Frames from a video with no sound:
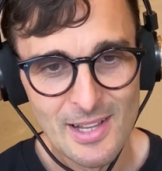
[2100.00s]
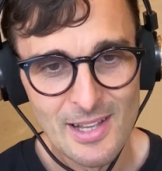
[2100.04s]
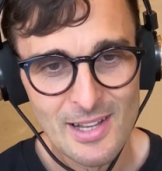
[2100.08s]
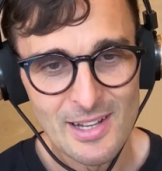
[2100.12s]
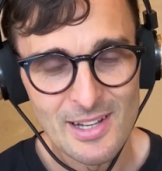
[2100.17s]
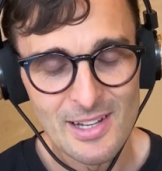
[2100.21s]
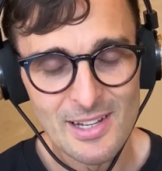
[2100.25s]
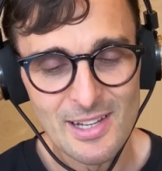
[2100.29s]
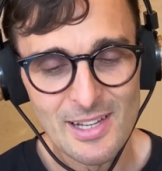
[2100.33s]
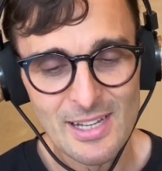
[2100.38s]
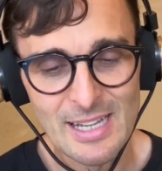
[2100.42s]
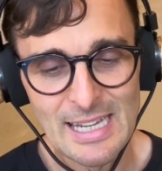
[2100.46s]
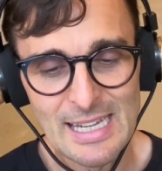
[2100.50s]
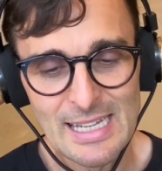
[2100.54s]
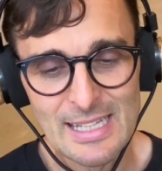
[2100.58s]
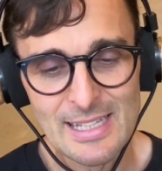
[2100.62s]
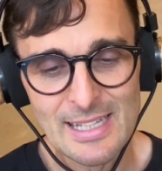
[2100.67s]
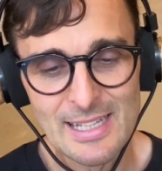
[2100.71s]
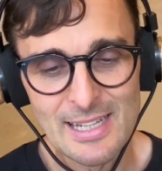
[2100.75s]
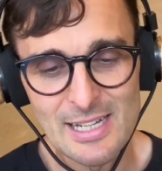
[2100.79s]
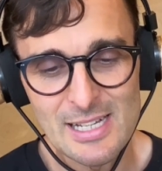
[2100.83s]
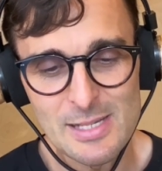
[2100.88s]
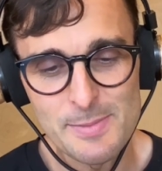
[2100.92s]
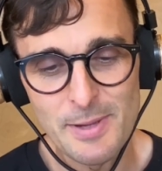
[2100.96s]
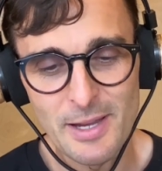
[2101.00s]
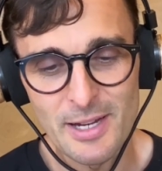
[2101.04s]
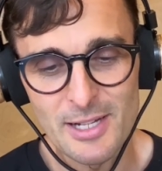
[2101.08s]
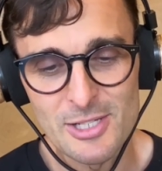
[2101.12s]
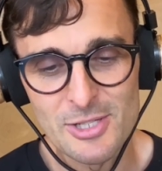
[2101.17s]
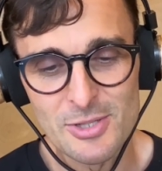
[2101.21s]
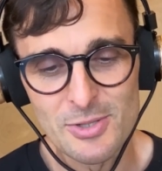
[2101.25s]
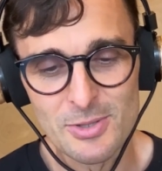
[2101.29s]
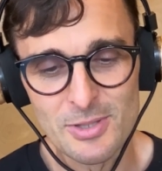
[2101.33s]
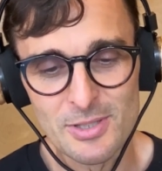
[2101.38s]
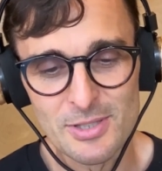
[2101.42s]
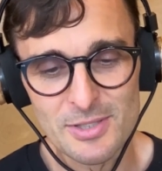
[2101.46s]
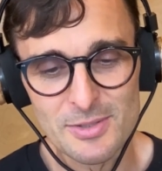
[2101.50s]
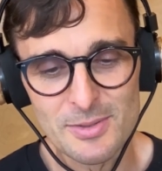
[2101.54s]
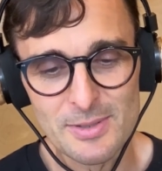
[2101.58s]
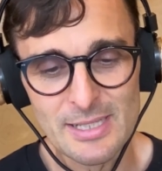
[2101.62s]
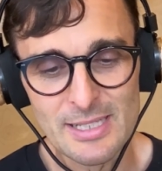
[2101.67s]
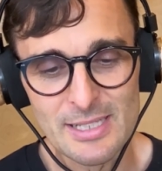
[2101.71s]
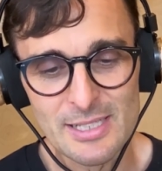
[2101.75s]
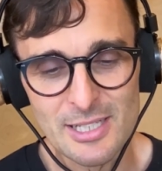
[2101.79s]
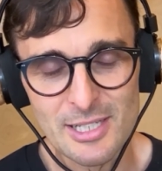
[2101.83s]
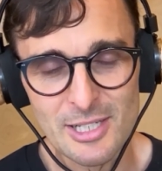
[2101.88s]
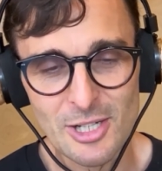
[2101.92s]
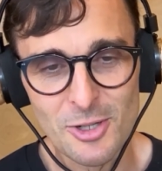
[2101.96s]
and they expect two or three
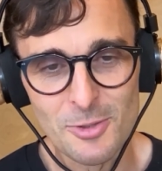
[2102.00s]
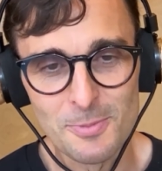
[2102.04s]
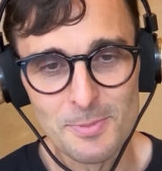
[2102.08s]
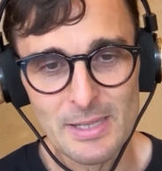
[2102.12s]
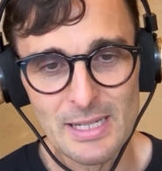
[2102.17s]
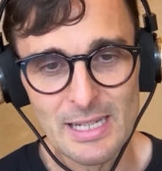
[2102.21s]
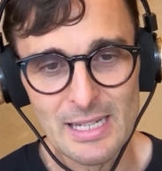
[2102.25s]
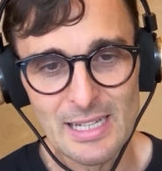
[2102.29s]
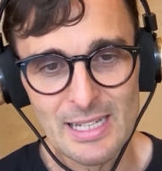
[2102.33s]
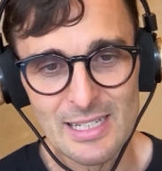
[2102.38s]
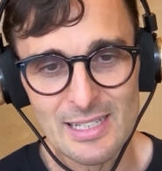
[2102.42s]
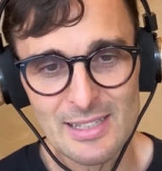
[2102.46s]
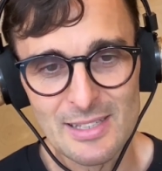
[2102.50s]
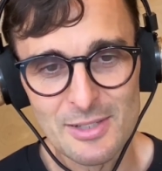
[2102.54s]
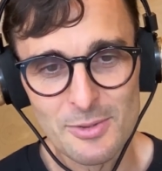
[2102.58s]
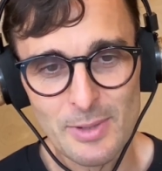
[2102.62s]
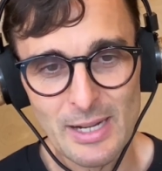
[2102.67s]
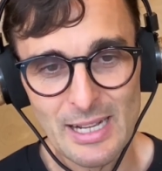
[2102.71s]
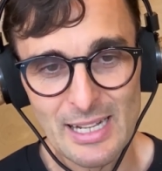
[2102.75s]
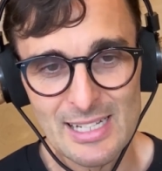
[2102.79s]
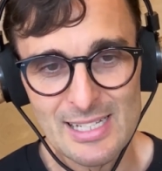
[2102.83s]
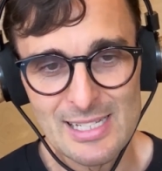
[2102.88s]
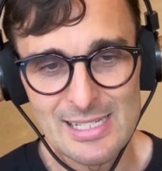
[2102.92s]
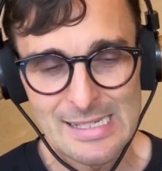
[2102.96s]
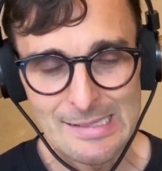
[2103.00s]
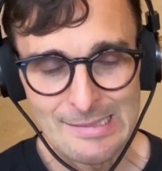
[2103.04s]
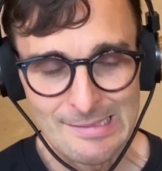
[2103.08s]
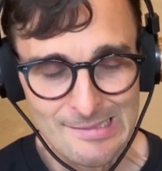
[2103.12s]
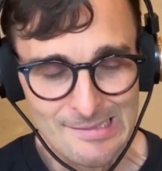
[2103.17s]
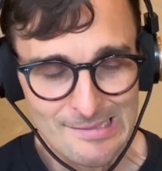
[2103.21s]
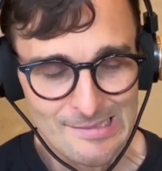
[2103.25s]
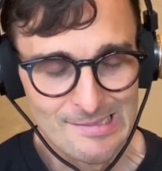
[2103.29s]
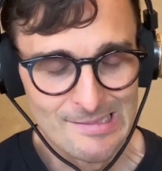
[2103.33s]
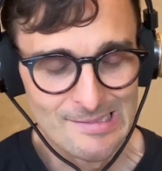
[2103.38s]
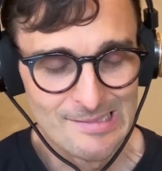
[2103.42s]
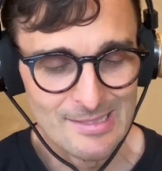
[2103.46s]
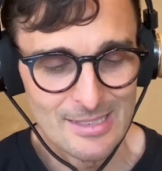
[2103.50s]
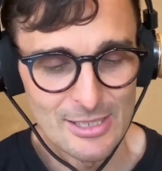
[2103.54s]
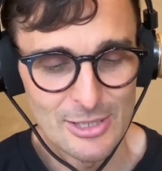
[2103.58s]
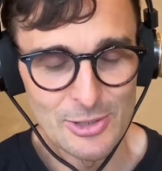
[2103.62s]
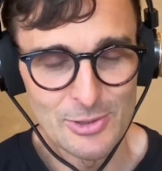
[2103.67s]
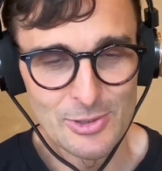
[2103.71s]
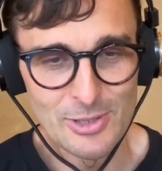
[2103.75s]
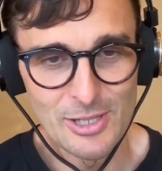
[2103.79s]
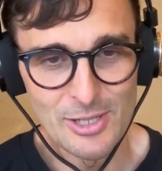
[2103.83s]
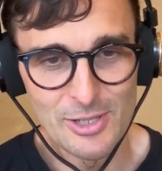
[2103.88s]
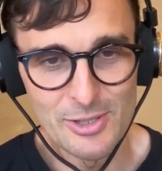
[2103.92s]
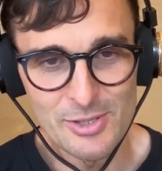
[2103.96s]
to go big, and the rest,
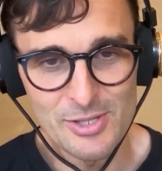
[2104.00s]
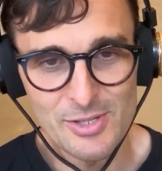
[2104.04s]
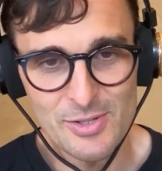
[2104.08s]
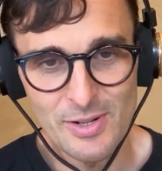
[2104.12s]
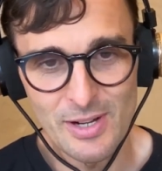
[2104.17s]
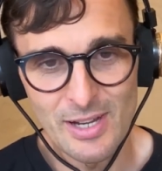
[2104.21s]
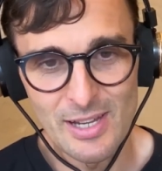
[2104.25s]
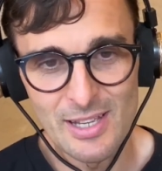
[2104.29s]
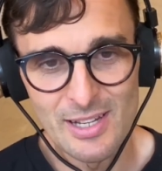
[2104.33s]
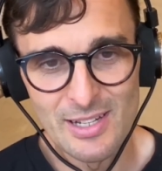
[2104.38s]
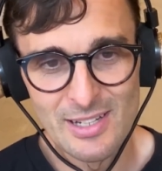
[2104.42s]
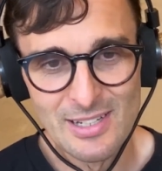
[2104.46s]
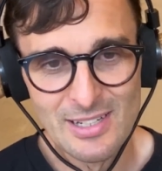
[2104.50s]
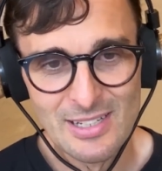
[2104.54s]
who knows, right?